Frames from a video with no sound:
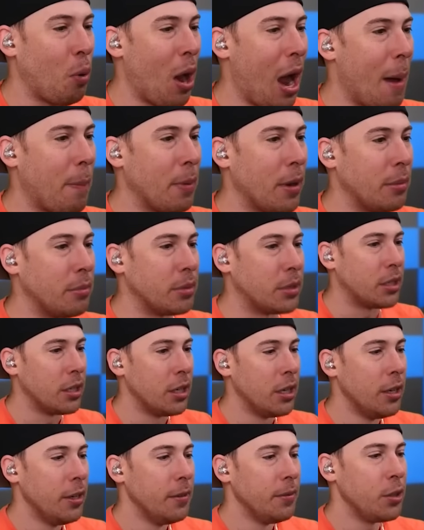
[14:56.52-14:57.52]
problems.
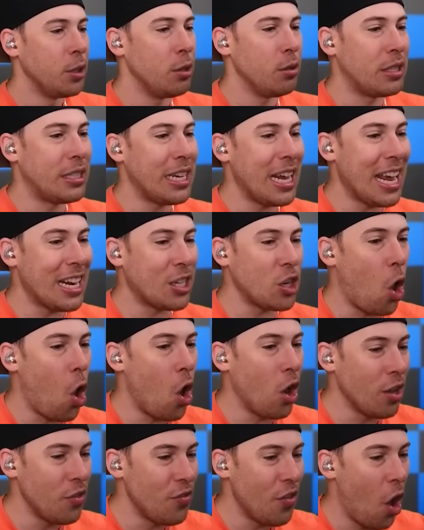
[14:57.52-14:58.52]
You see, it's
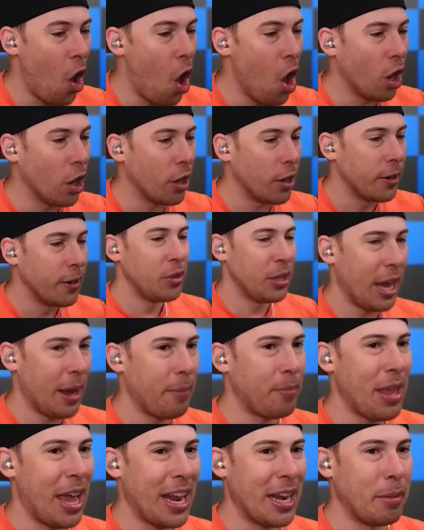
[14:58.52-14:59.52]
all in the art.
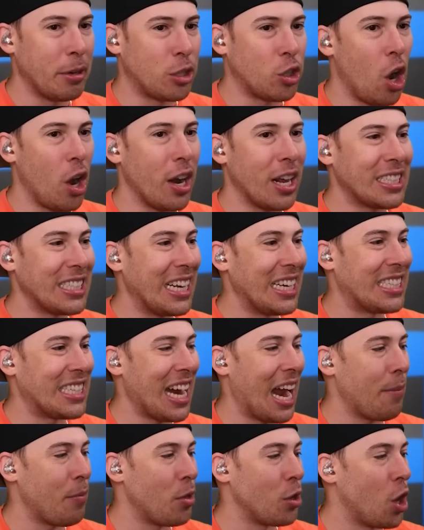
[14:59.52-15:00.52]
Yep, animatronics, it's
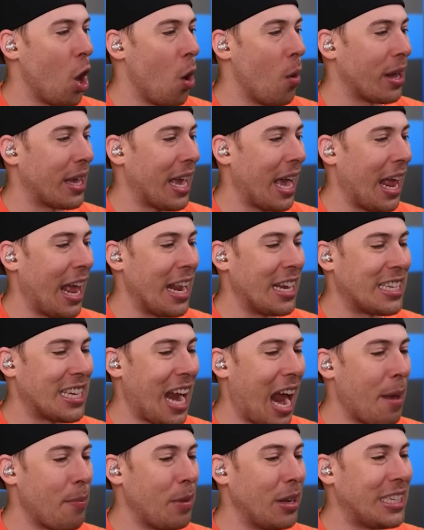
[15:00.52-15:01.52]
time to go again. It's
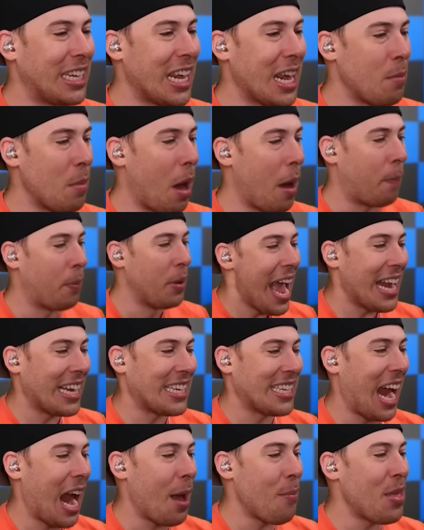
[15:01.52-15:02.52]
time to team up.
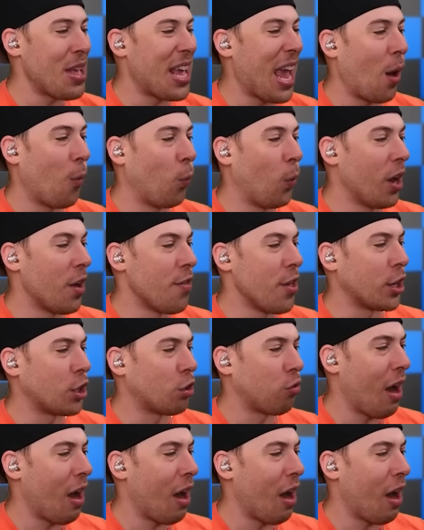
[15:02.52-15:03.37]
It's time to get rid of the